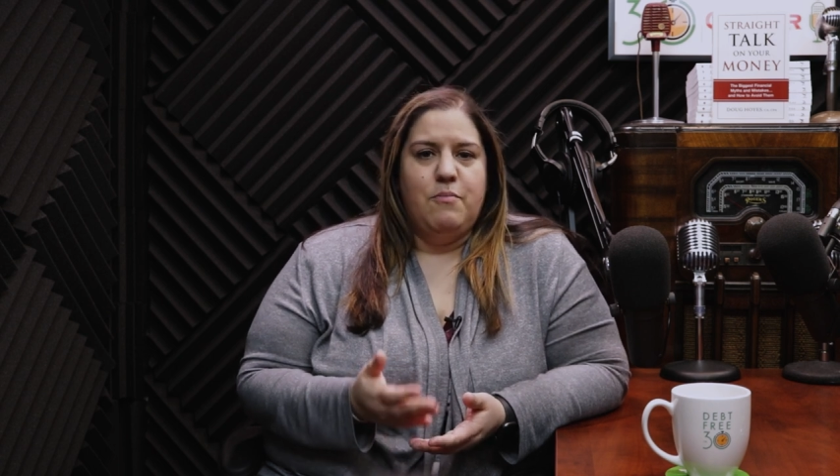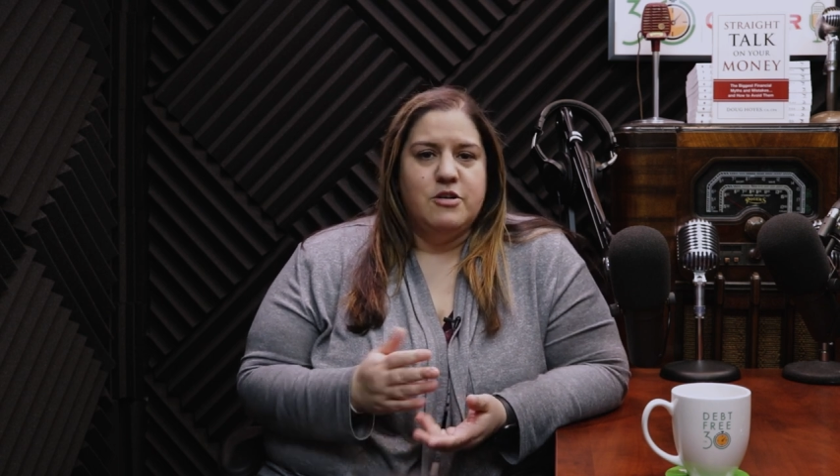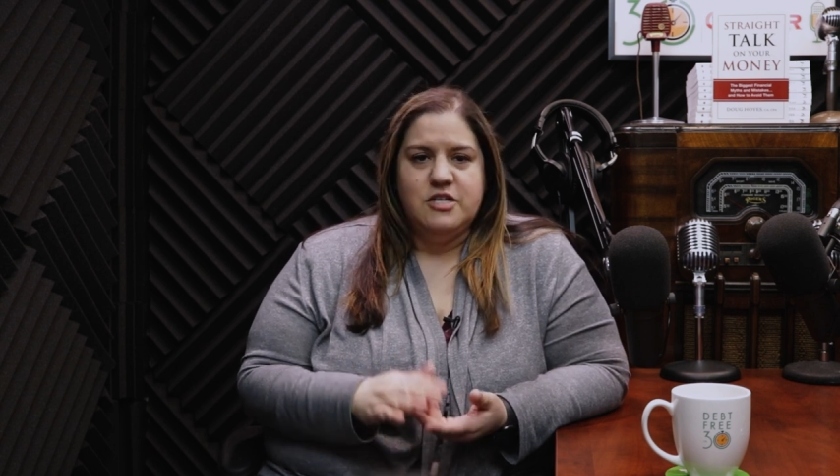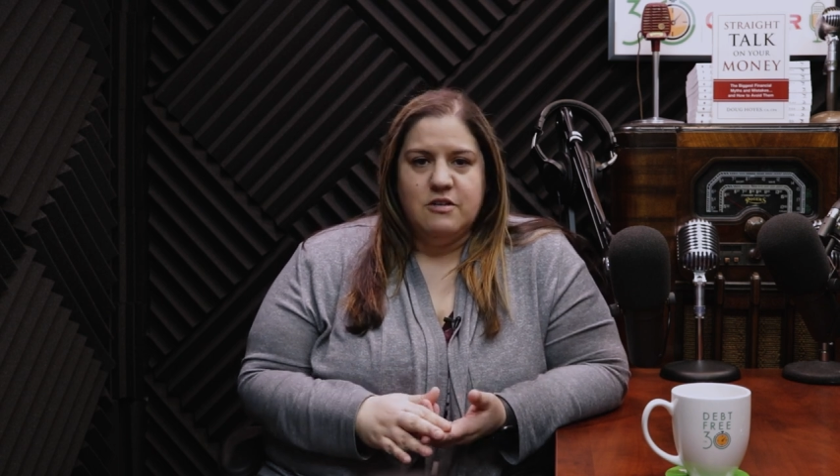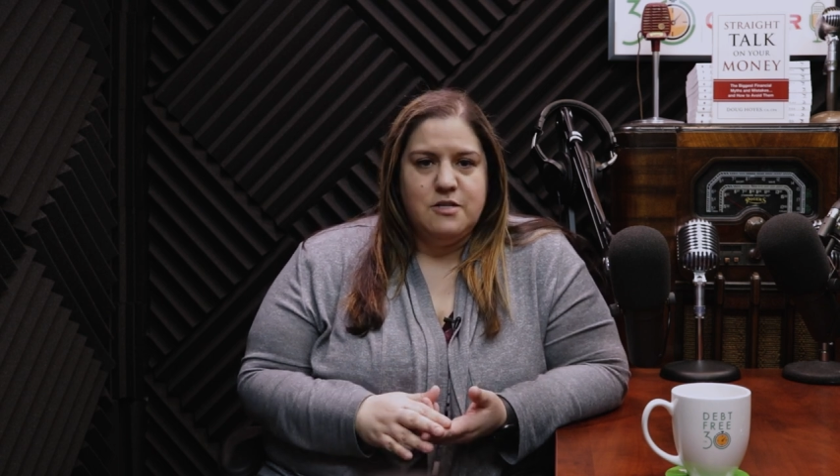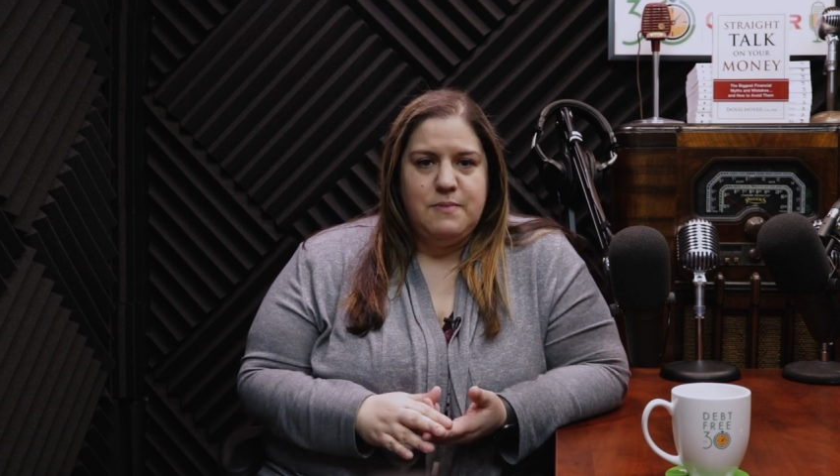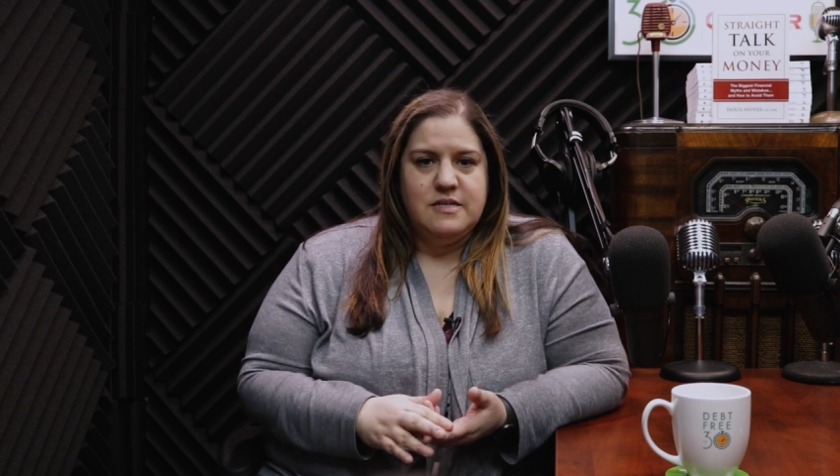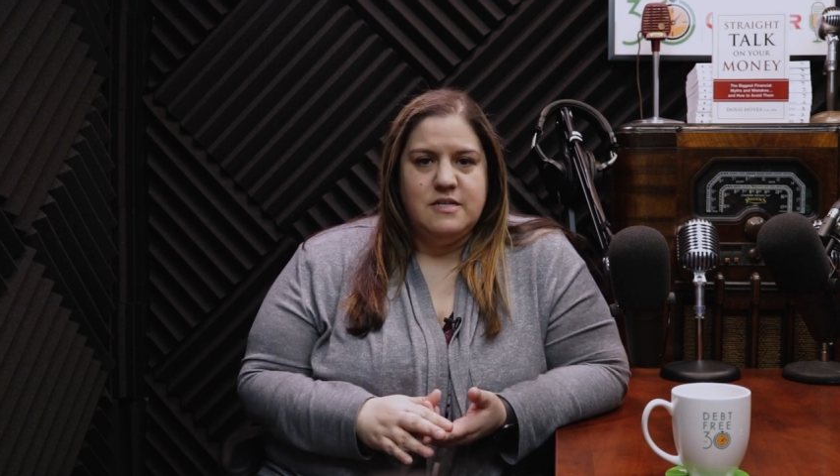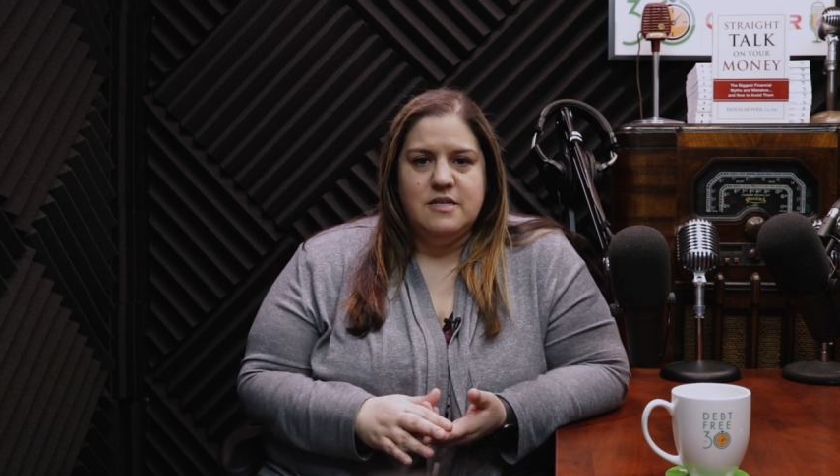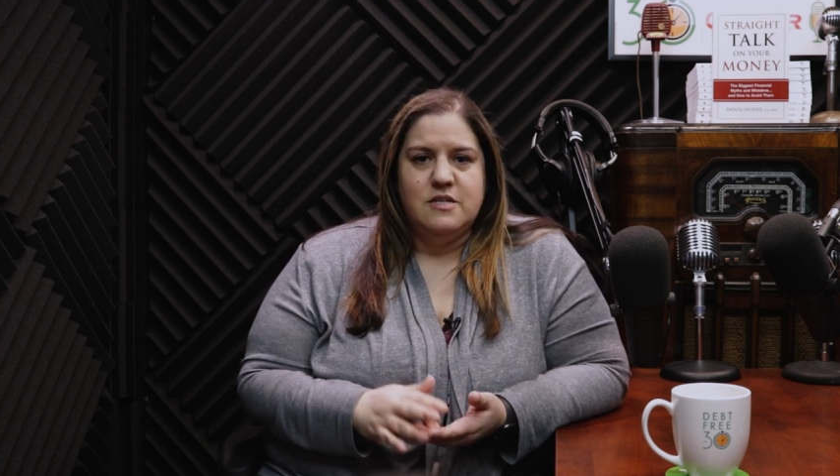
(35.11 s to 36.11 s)
personal
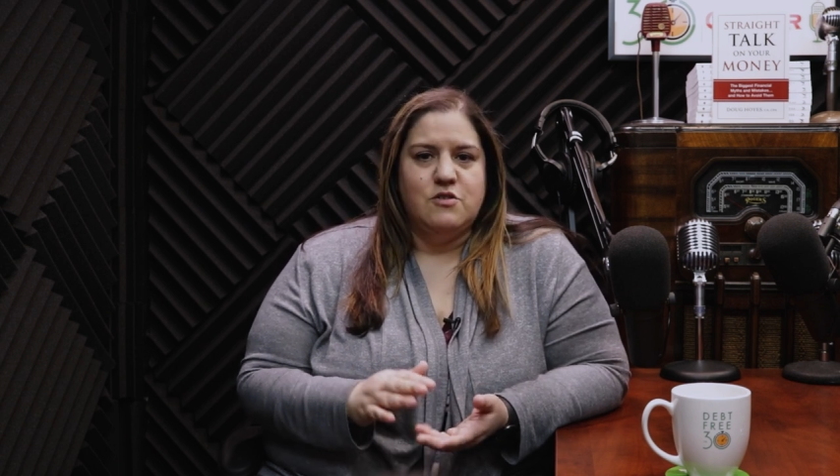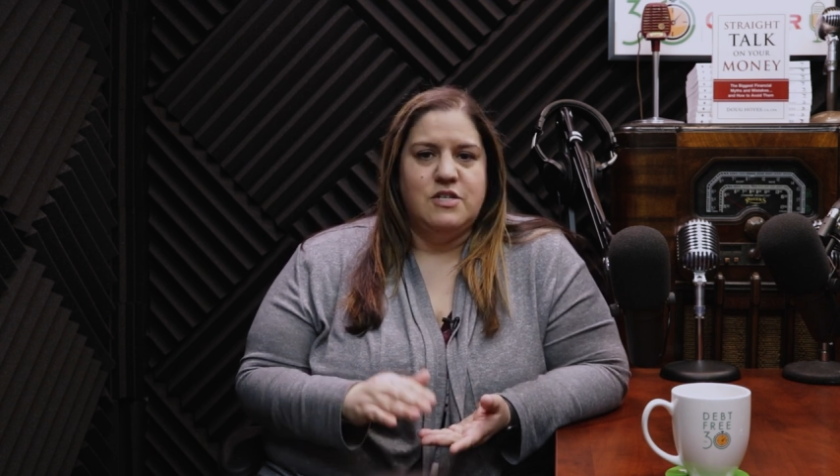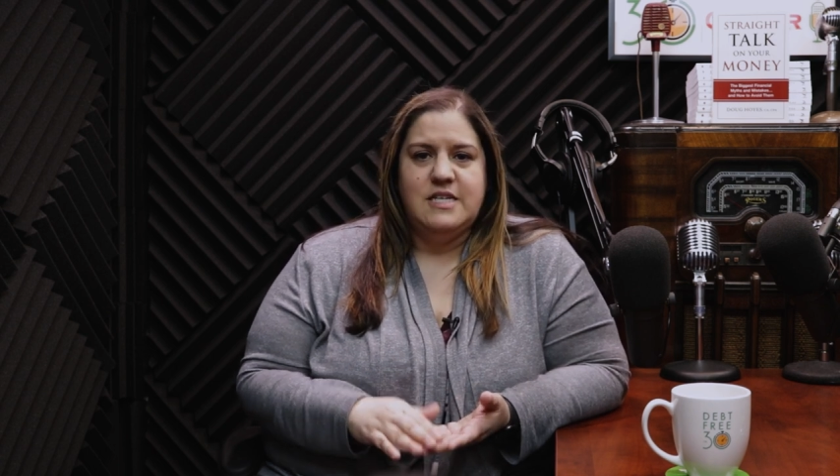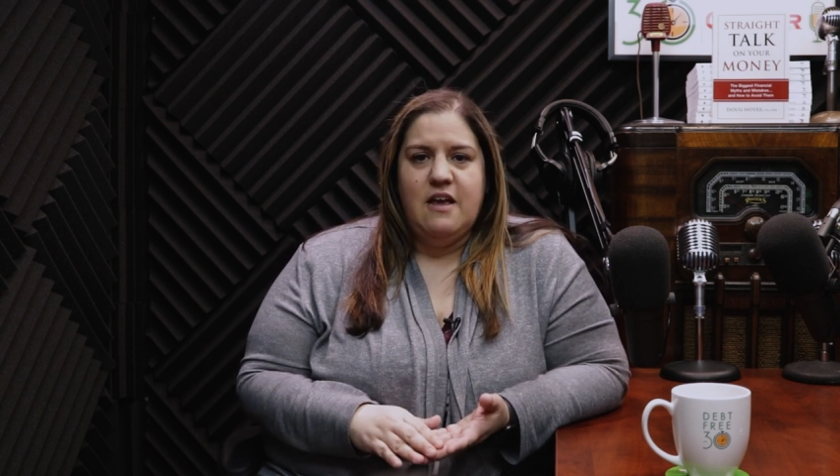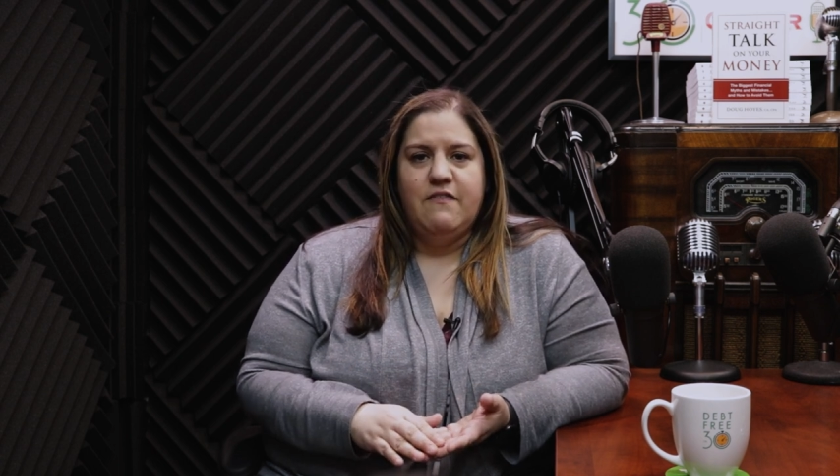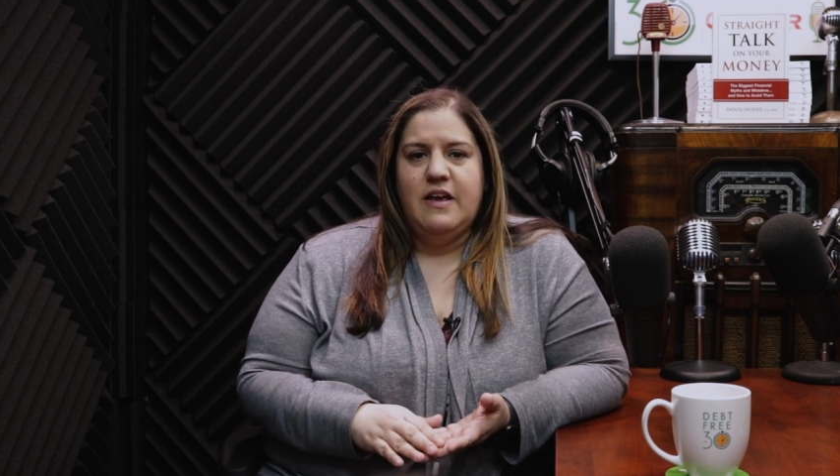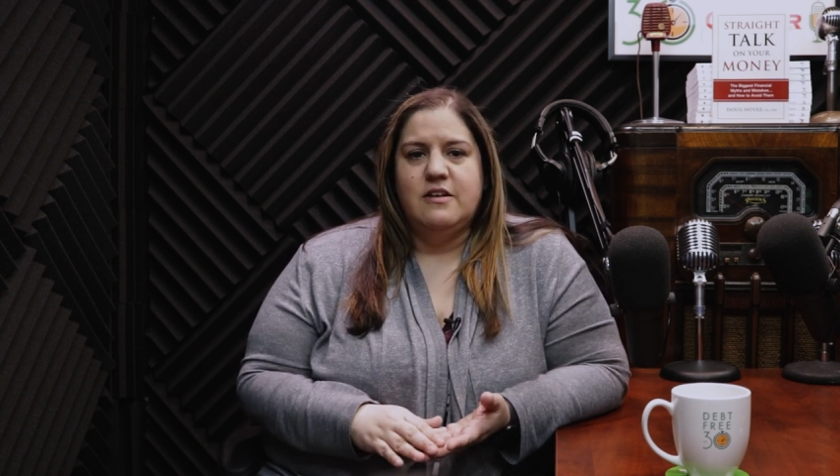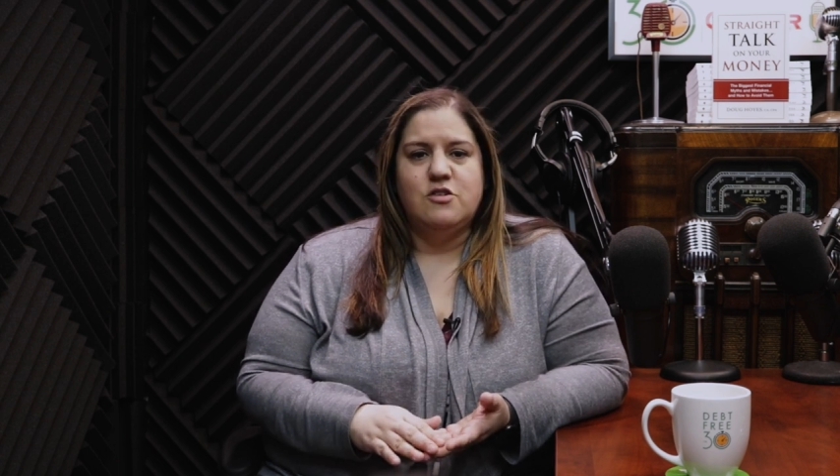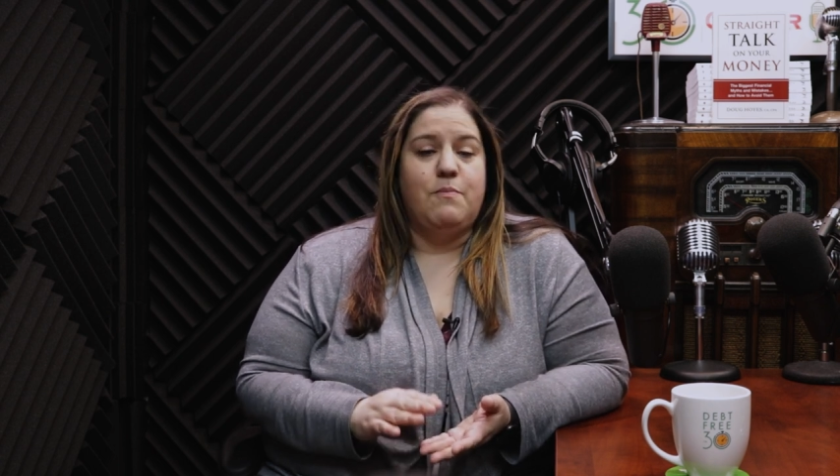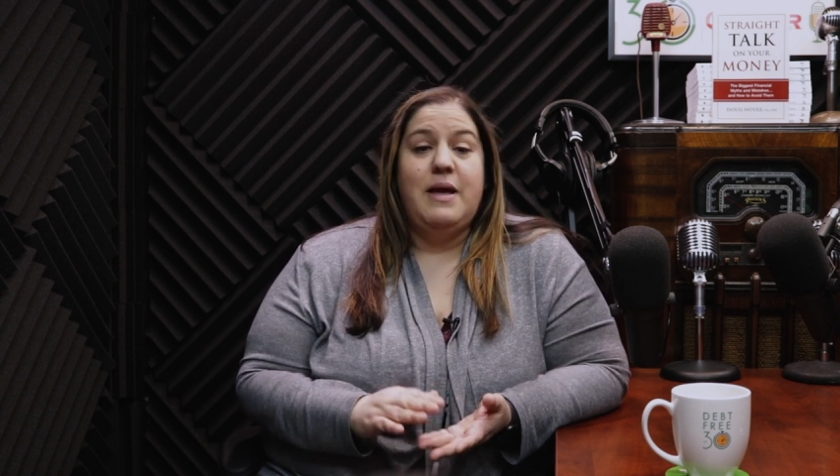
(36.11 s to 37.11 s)
expenses or
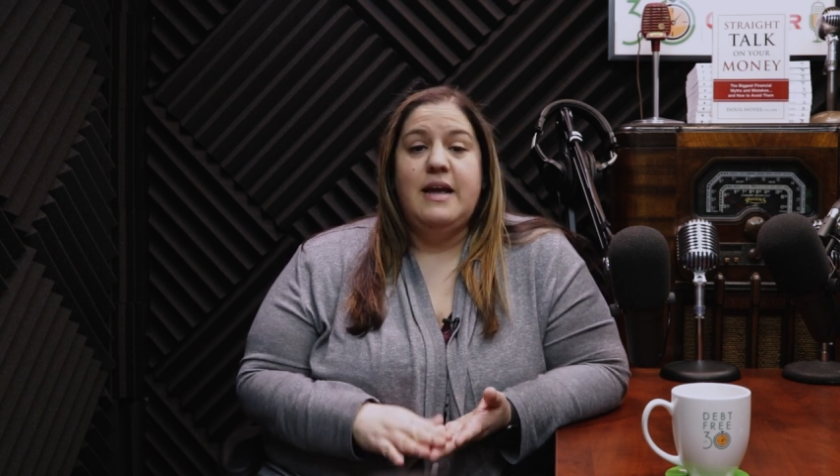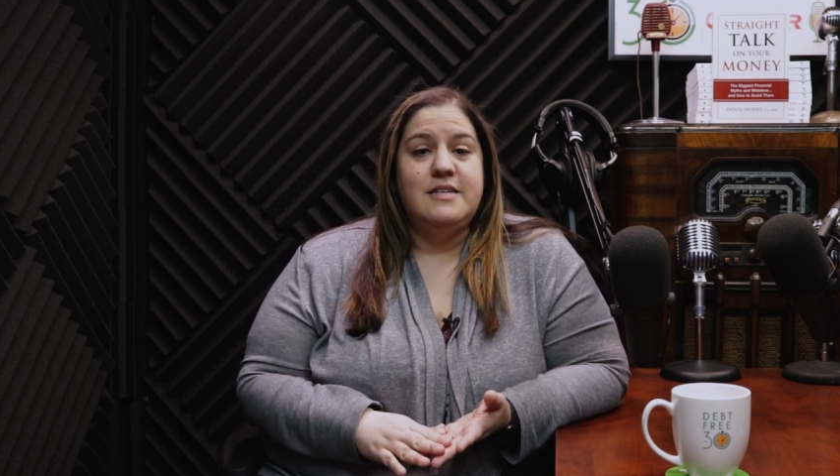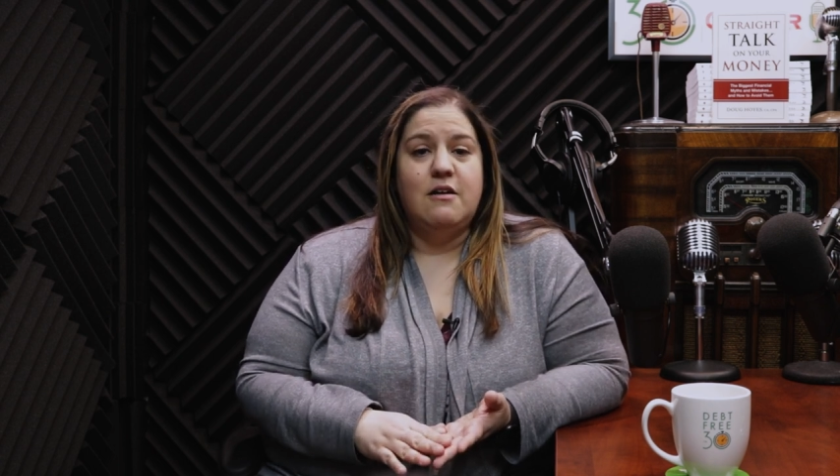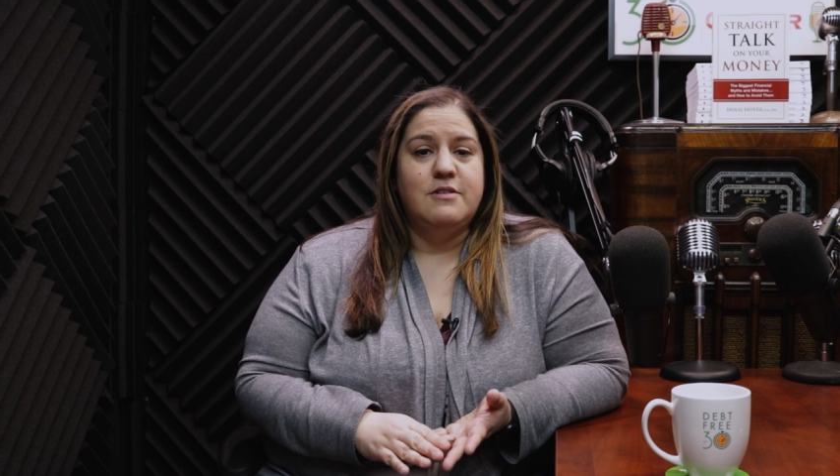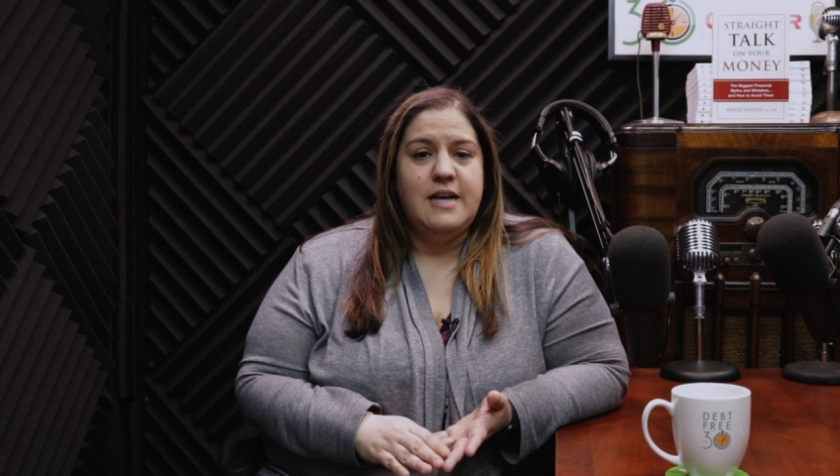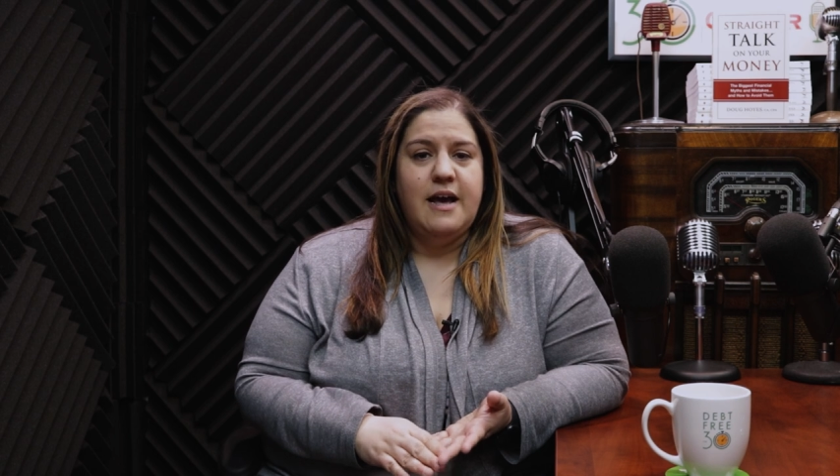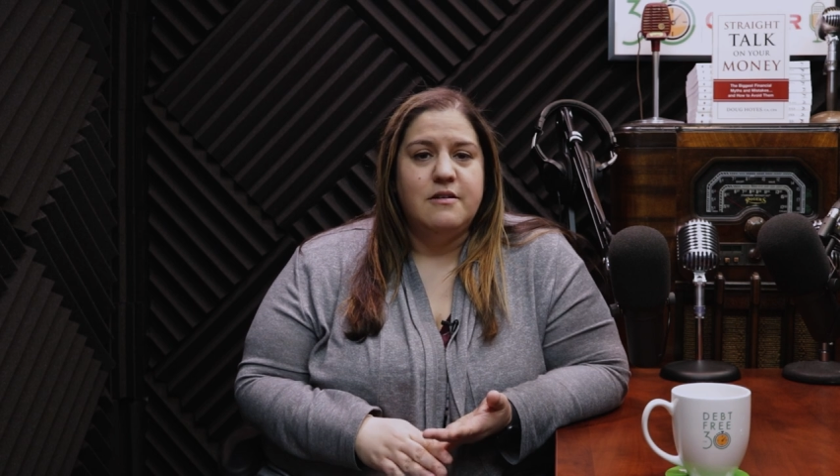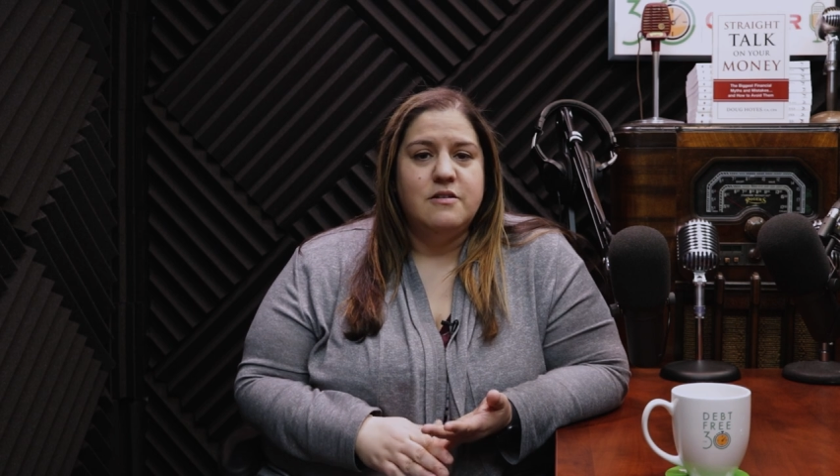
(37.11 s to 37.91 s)
savings or paying down debt.